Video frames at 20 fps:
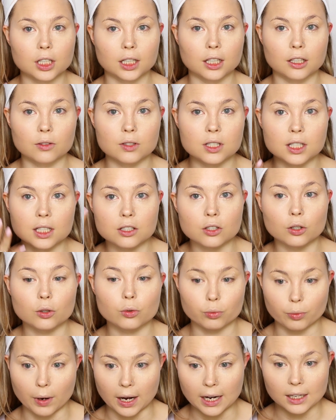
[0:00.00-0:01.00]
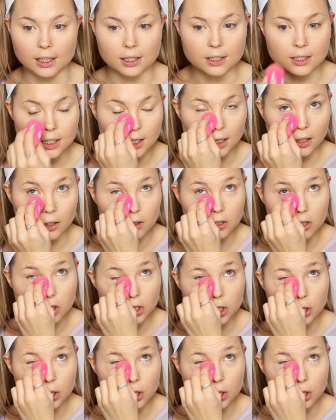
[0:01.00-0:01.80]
Like you can see it's a great concealer, it's